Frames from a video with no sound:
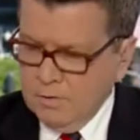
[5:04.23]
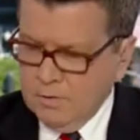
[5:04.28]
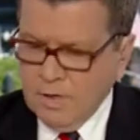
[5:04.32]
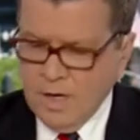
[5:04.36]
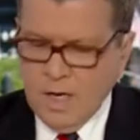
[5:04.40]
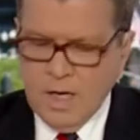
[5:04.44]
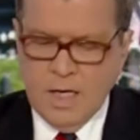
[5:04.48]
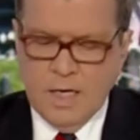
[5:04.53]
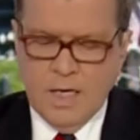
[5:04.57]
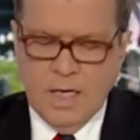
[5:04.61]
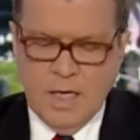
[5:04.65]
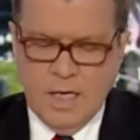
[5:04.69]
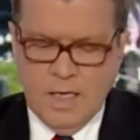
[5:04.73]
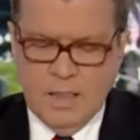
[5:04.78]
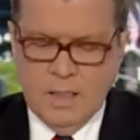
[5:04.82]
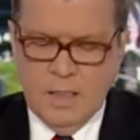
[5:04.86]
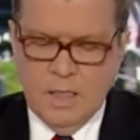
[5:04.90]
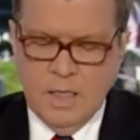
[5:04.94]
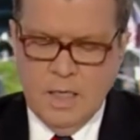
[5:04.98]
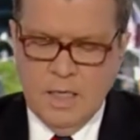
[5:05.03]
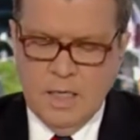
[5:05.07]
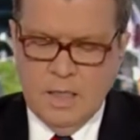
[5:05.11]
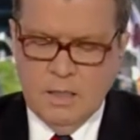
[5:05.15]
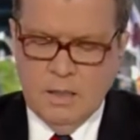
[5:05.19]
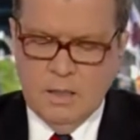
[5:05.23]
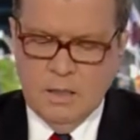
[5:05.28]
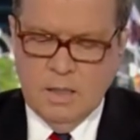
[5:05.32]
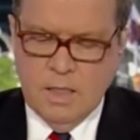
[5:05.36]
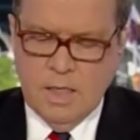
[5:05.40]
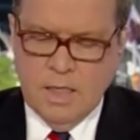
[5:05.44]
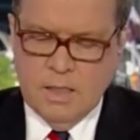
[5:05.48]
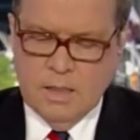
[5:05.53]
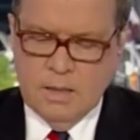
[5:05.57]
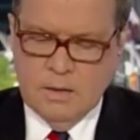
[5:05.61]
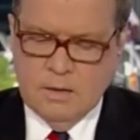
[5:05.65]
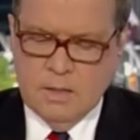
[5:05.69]
on.
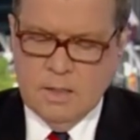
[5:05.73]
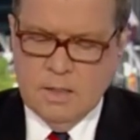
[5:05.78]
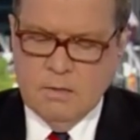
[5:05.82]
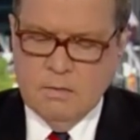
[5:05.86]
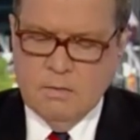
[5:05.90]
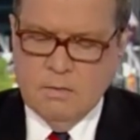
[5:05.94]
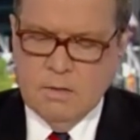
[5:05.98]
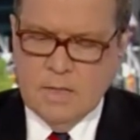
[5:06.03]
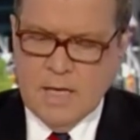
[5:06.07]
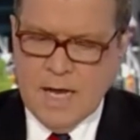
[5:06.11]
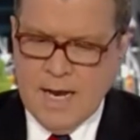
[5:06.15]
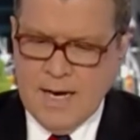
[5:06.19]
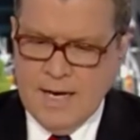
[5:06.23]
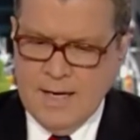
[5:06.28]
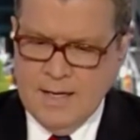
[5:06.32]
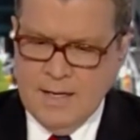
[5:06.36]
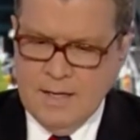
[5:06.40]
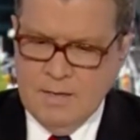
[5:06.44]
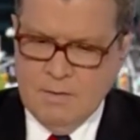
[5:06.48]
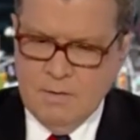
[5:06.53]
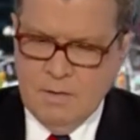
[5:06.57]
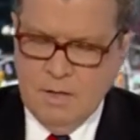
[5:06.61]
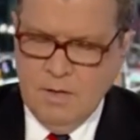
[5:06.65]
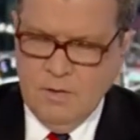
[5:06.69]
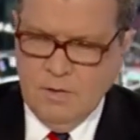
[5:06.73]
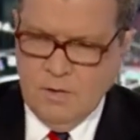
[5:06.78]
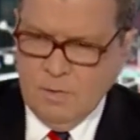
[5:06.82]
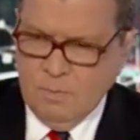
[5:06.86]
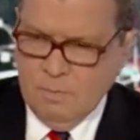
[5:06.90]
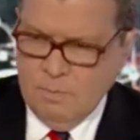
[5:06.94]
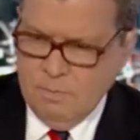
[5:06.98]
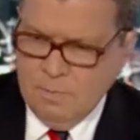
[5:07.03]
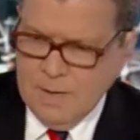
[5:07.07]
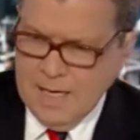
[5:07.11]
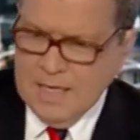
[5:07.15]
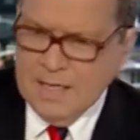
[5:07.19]
And that is the
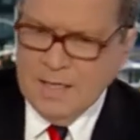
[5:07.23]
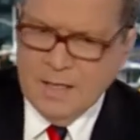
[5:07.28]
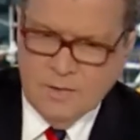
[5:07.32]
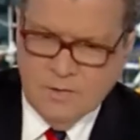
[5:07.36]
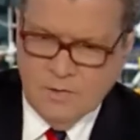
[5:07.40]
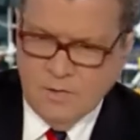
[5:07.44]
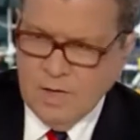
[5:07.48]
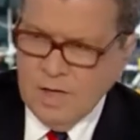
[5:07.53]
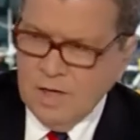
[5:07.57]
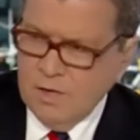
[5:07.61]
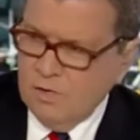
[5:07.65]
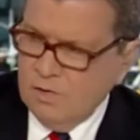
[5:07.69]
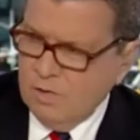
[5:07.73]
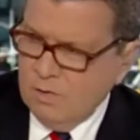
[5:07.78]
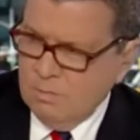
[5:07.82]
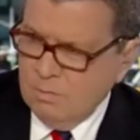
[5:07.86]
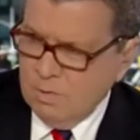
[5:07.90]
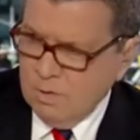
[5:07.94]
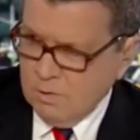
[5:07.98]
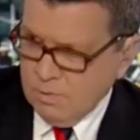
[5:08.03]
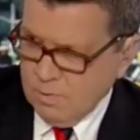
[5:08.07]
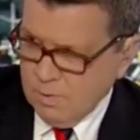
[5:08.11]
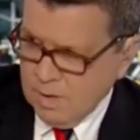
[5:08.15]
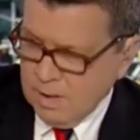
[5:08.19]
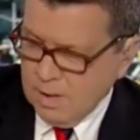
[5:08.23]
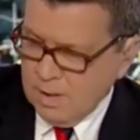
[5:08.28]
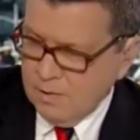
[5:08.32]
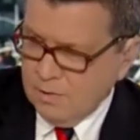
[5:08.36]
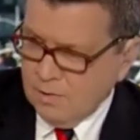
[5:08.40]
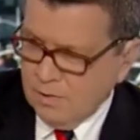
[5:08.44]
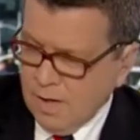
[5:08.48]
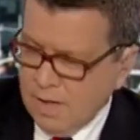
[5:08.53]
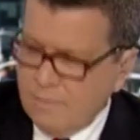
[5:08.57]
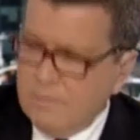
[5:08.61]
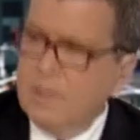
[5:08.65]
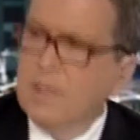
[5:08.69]
big distinction between the
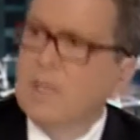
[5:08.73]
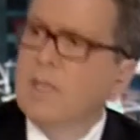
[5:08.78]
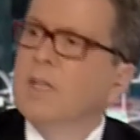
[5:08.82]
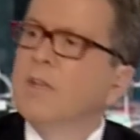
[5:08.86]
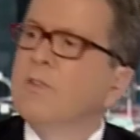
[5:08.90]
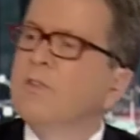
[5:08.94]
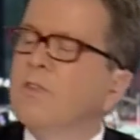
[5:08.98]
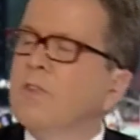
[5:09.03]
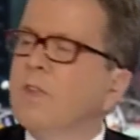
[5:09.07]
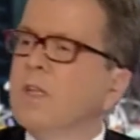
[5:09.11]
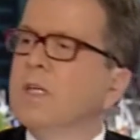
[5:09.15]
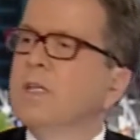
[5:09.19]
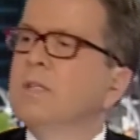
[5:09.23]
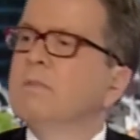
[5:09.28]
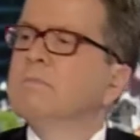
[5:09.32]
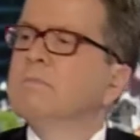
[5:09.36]
70s thing.